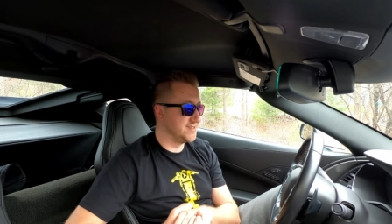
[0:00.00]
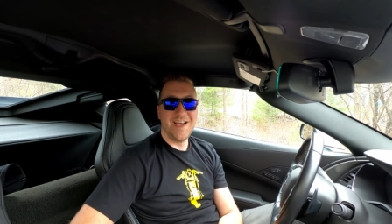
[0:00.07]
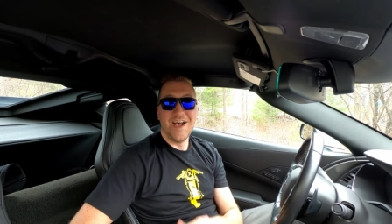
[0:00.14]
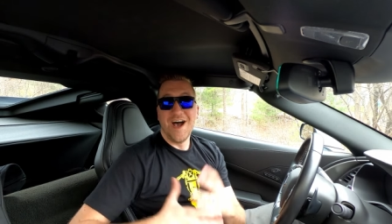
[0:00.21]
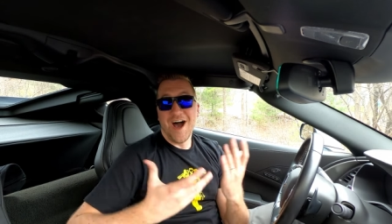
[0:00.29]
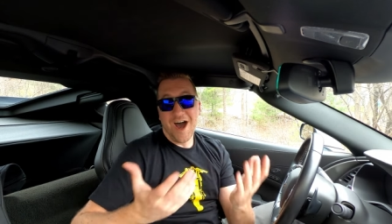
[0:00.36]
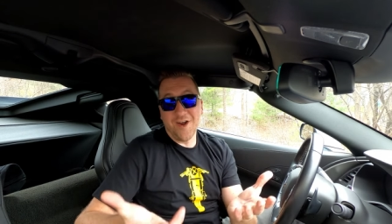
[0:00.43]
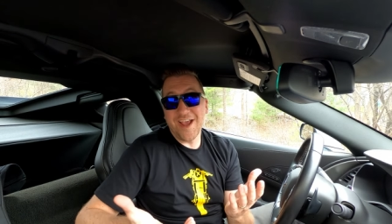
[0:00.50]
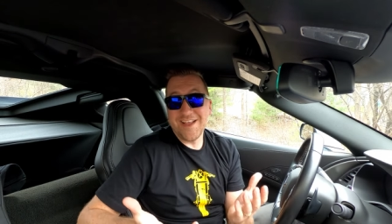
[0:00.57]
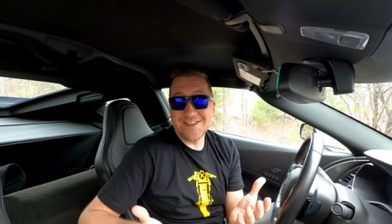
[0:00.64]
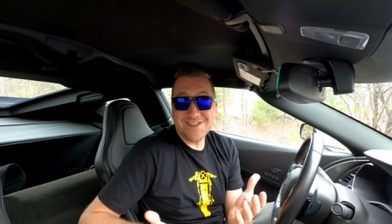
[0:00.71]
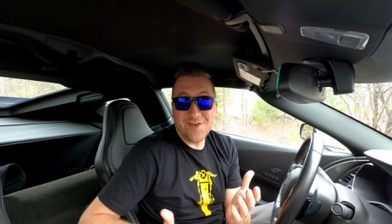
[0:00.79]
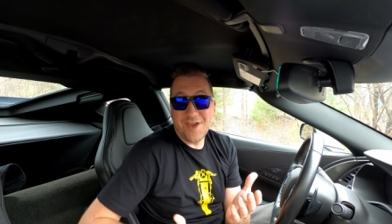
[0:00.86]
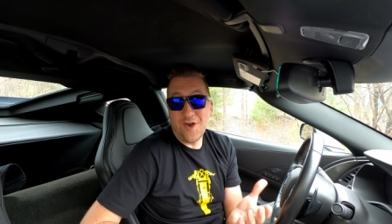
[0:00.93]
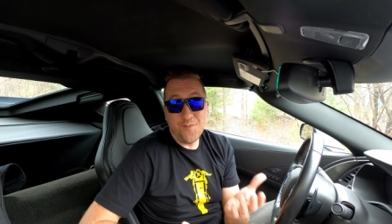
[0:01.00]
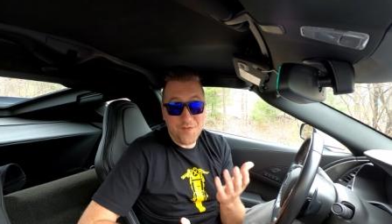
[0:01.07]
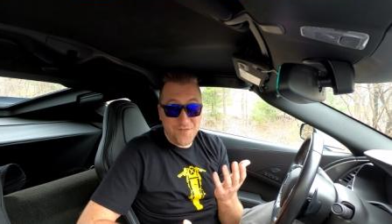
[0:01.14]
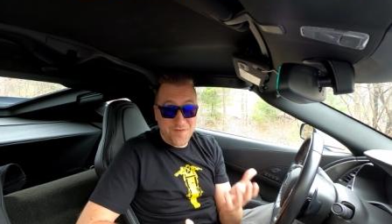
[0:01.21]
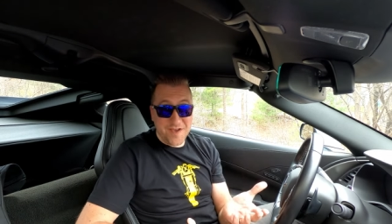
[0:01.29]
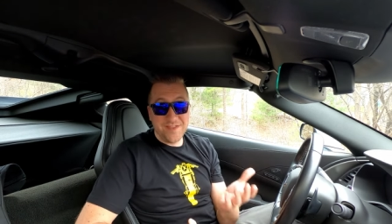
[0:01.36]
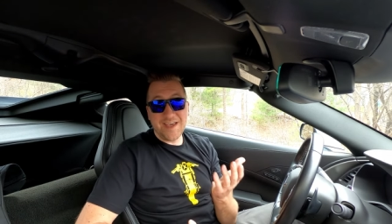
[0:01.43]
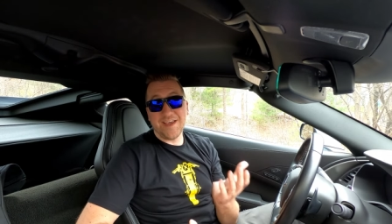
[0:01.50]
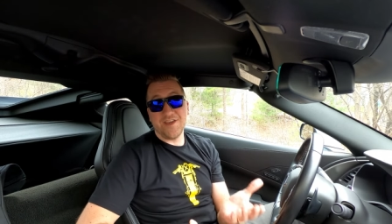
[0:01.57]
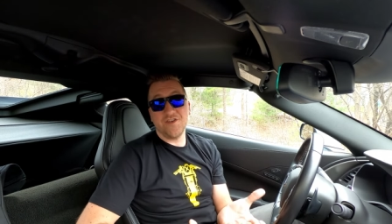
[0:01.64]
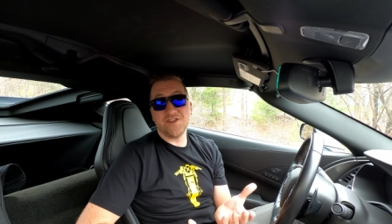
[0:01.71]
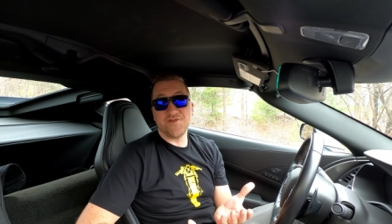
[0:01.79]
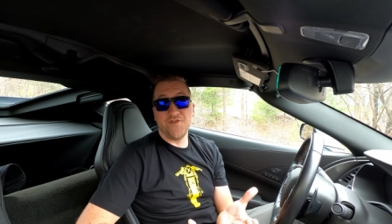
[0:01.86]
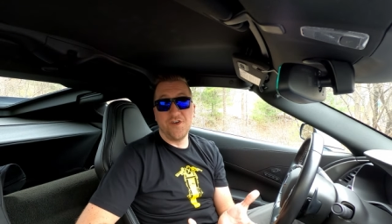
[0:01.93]
All right, so I hope you found that
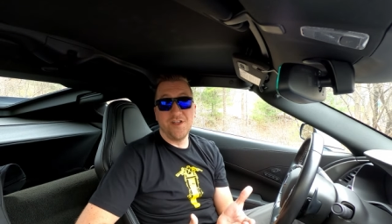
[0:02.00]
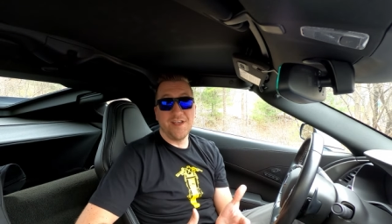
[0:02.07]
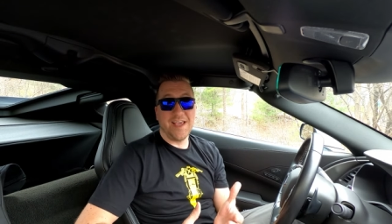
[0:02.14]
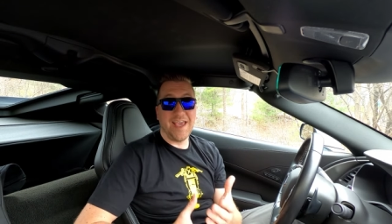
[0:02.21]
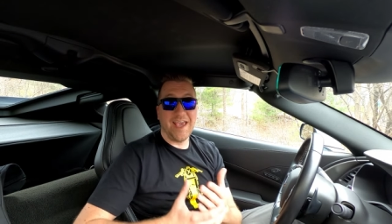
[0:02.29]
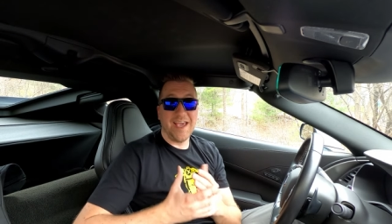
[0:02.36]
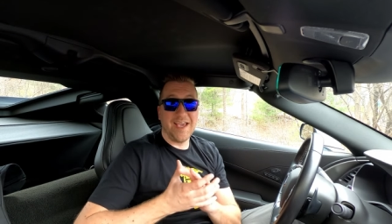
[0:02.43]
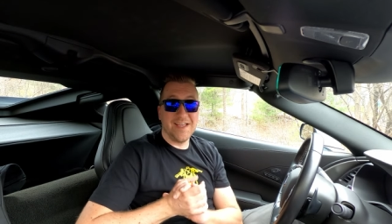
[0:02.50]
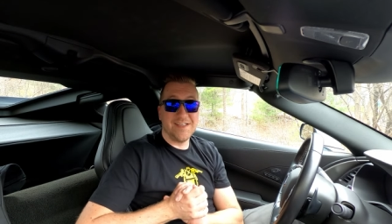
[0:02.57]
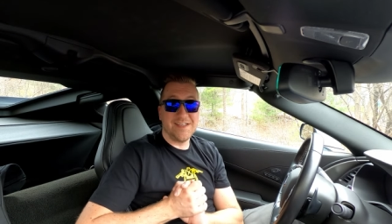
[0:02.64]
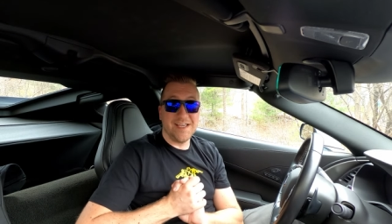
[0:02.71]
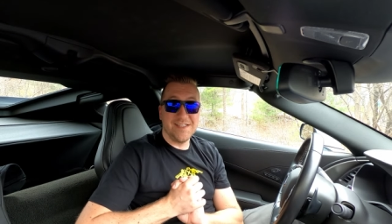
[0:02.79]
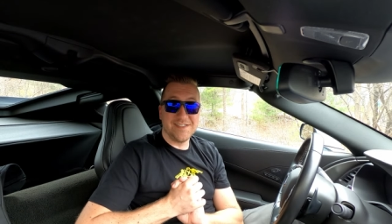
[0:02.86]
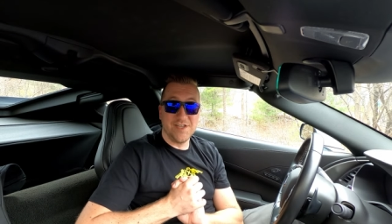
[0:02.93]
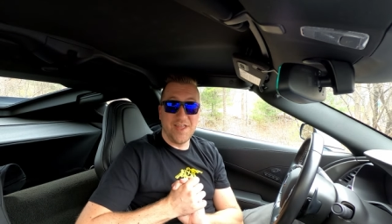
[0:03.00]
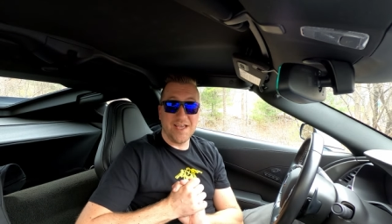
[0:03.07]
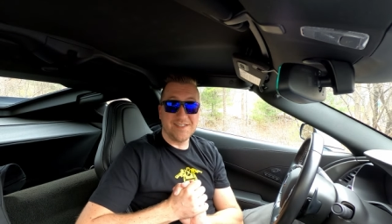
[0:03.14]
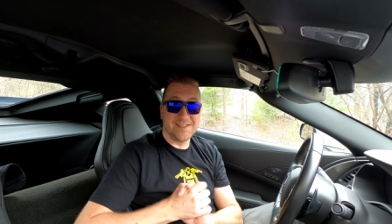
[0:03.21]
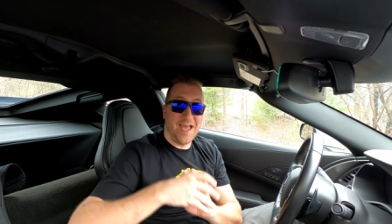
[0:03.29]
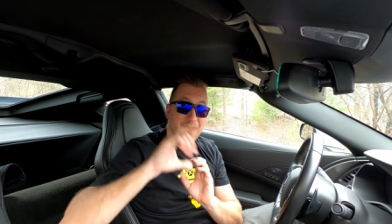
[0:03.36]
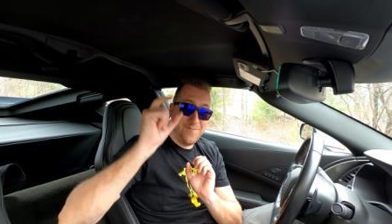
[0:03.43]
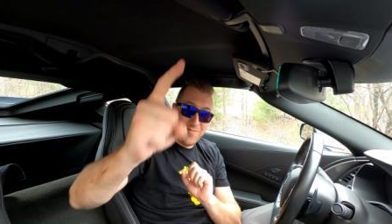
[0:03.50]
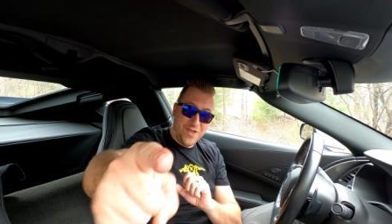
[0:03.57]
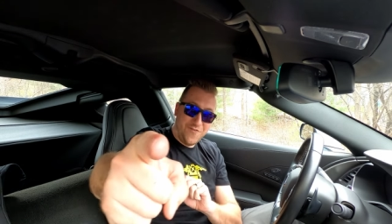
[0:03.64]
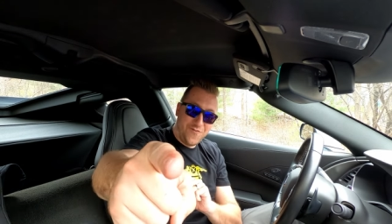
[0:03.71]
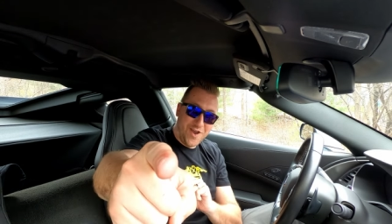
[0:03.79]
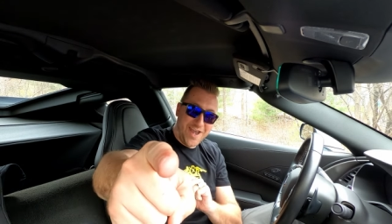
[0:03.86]
useful, and until next time,